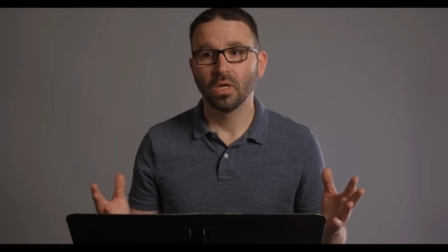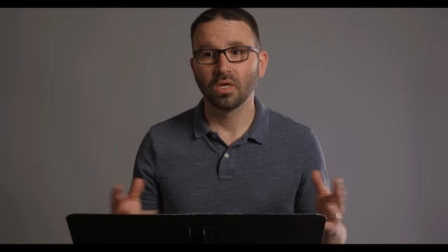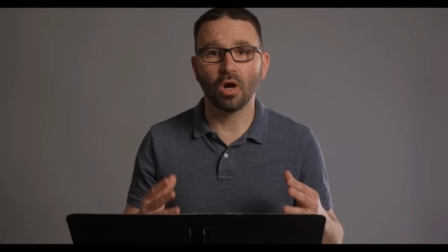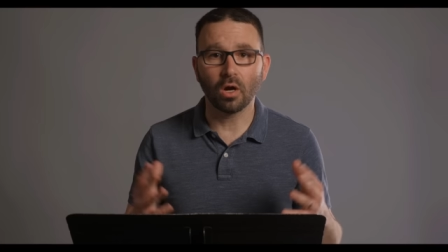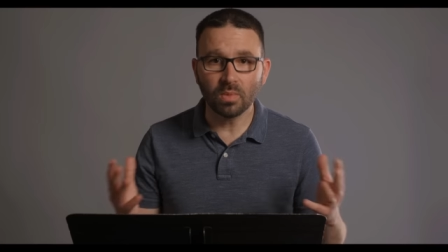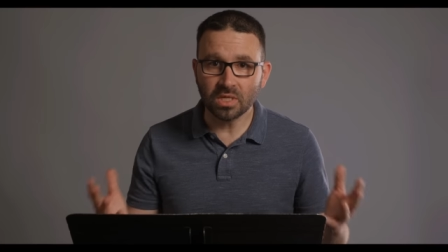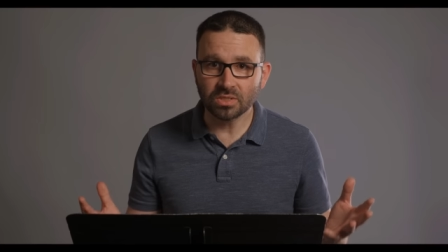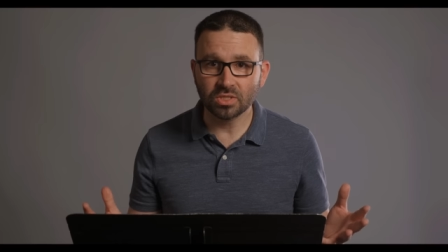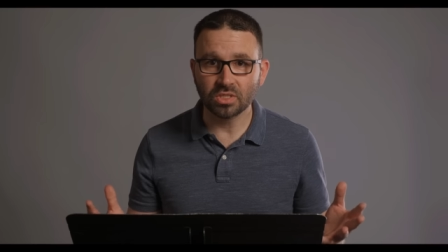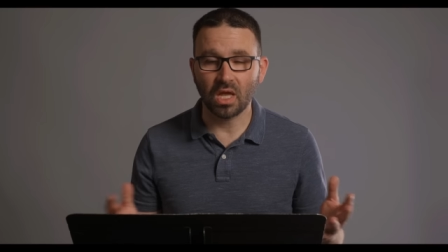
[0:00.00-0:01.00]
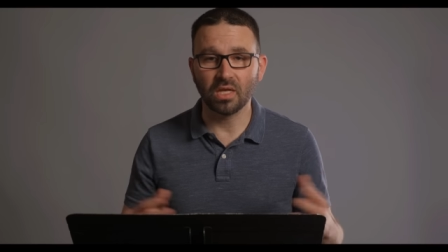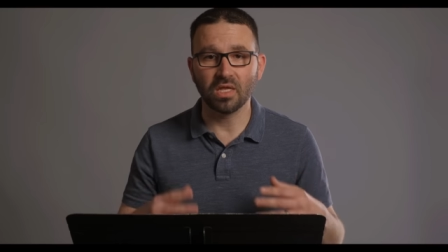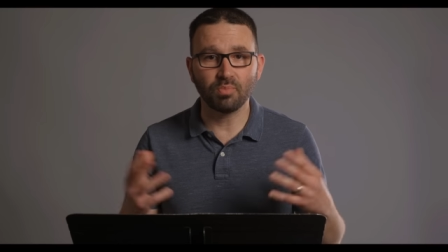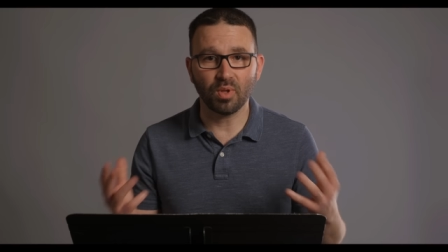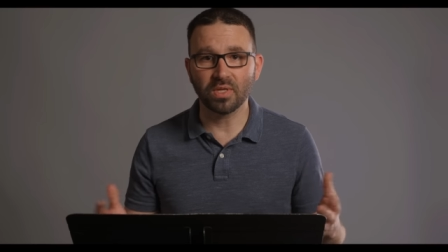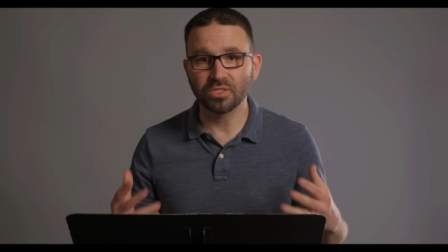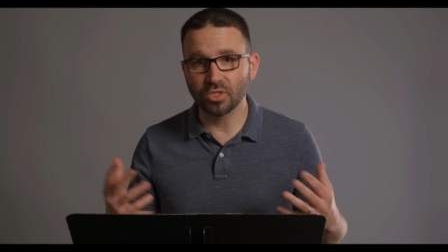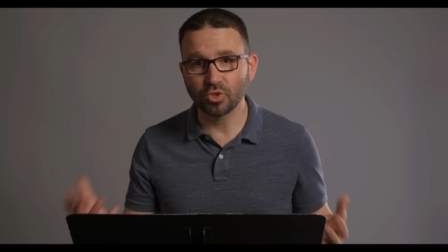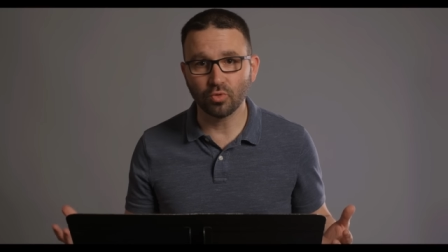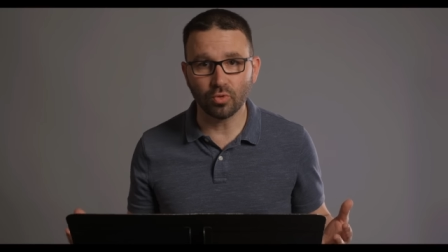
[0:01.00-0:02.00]
garments and implements
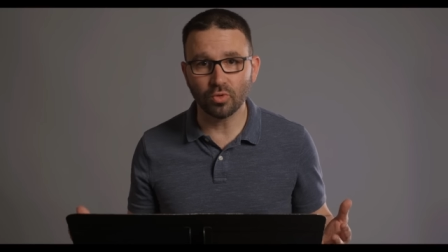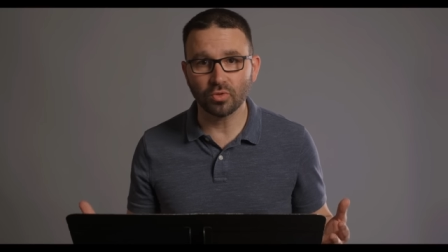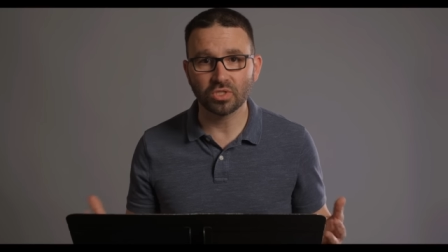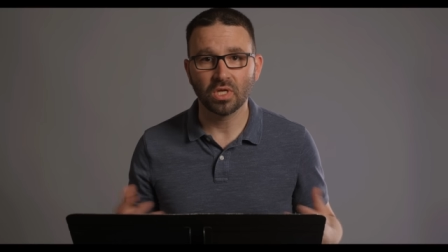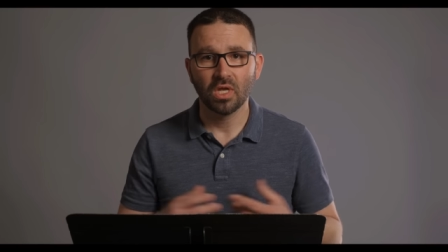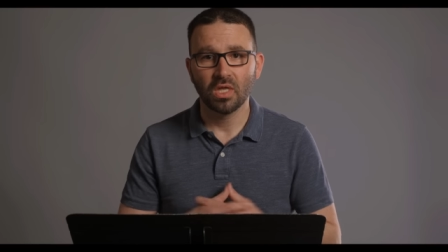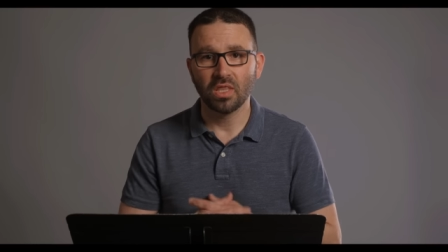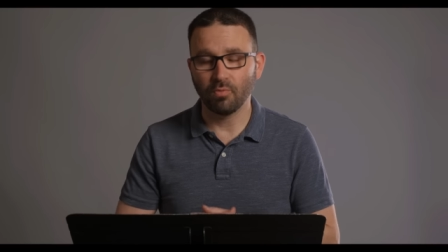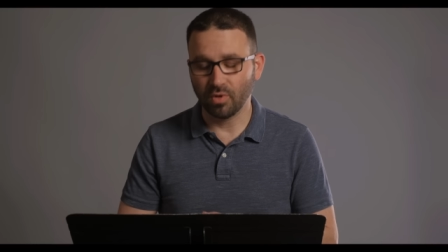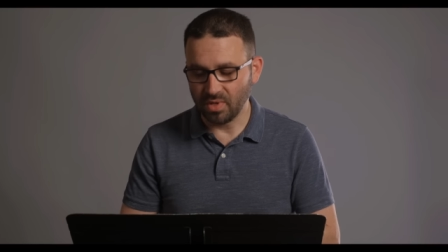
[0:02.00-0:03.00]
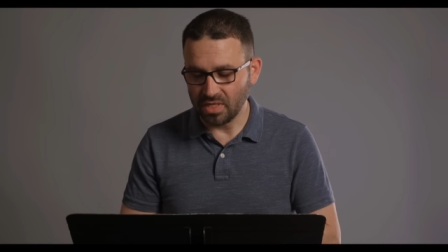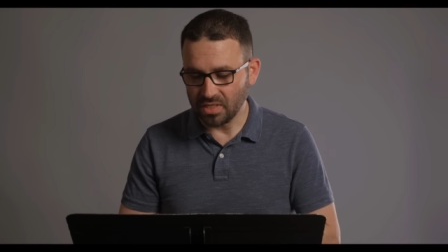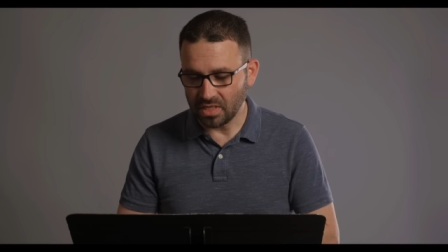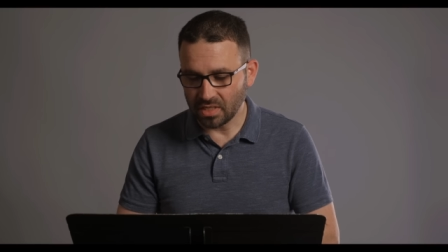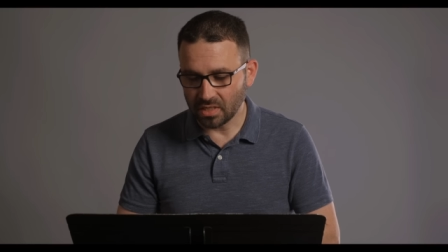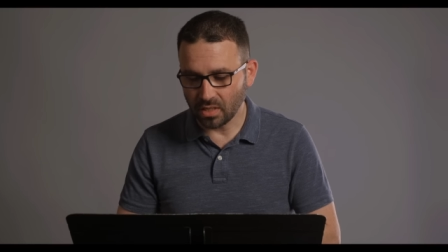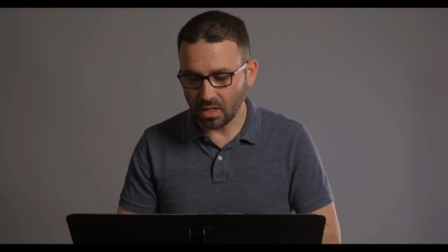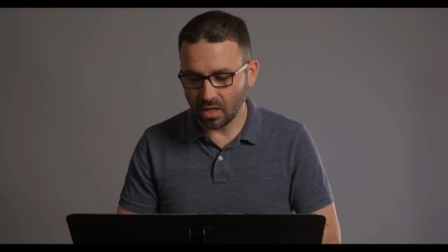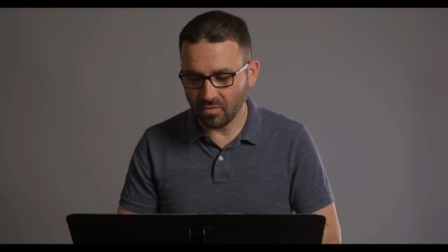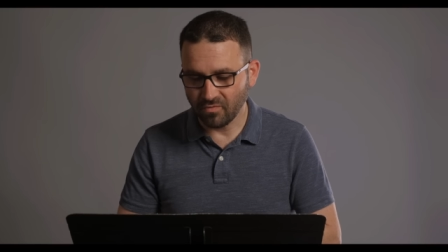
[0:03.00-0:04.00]
and tools that would be needed
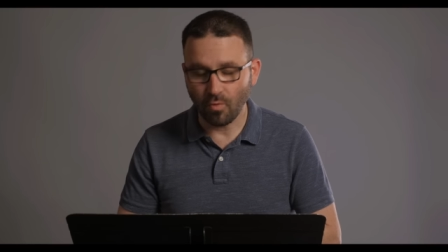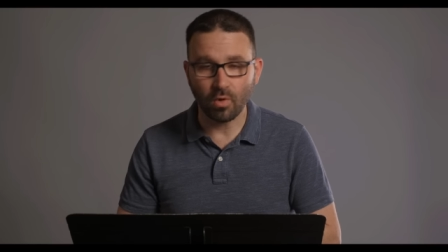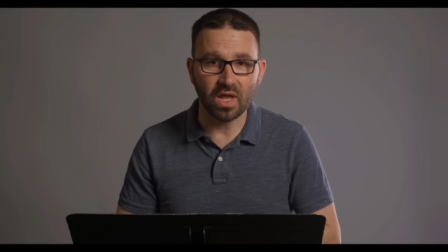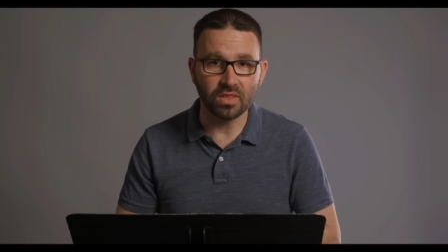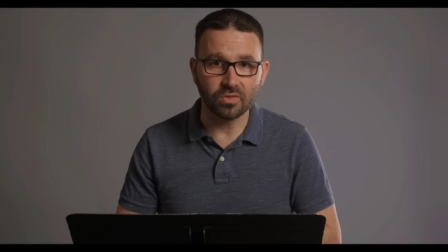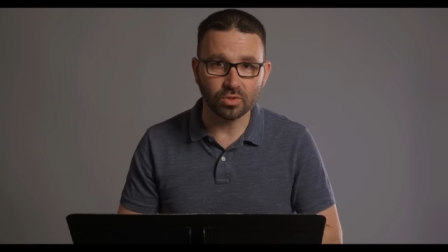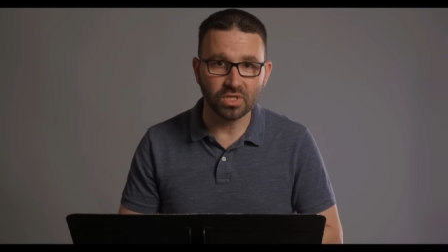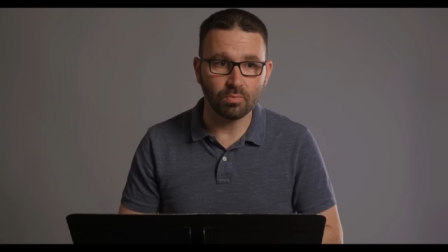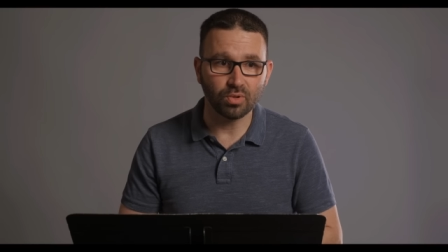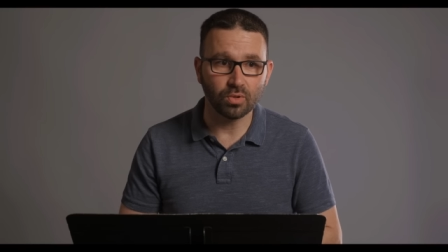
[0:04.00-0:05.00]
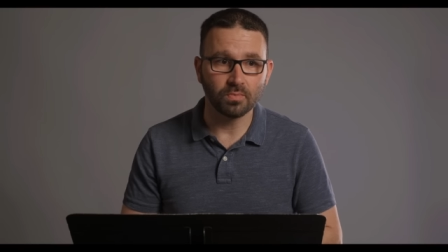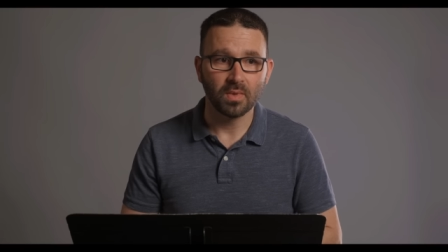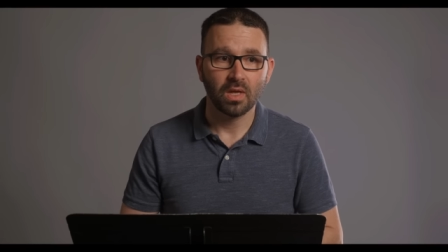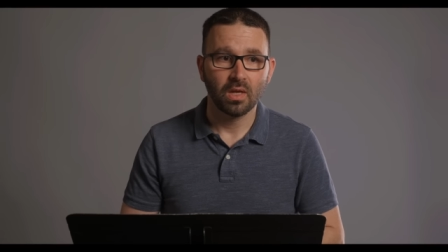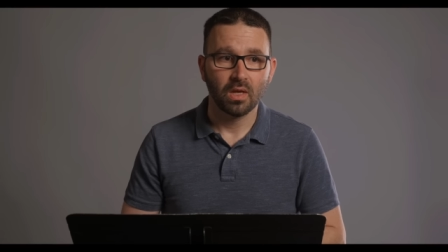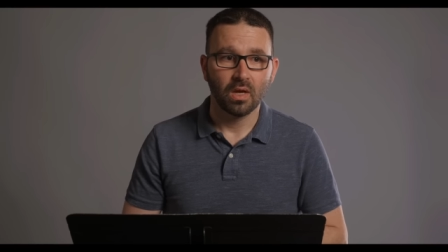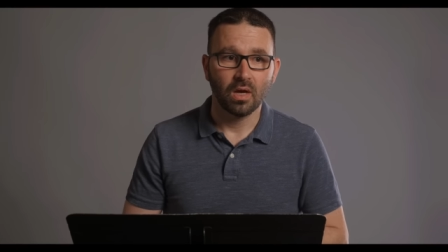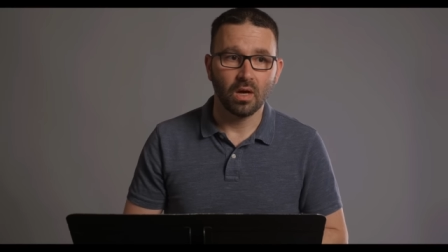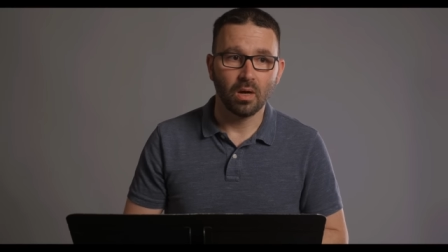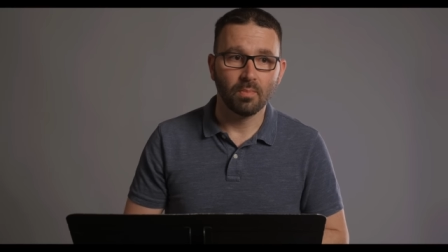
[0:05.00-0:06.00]
uh, for a third temple,
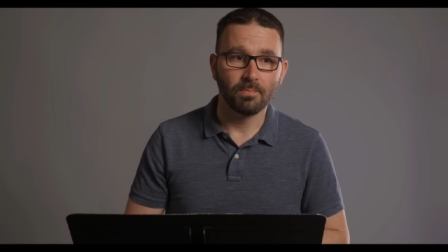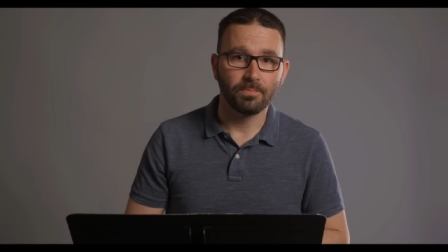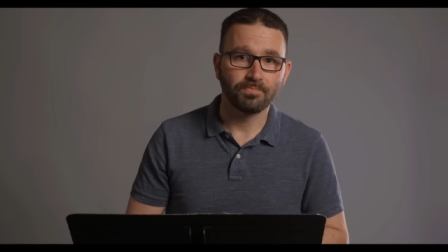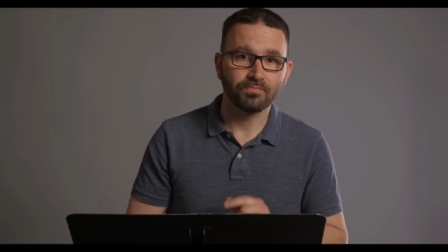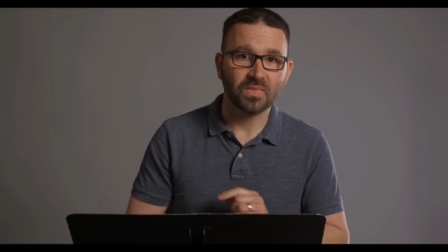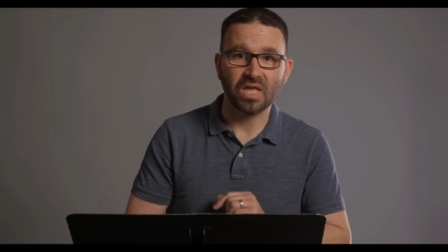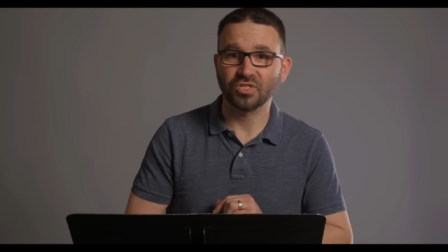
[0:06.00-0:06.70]
um, has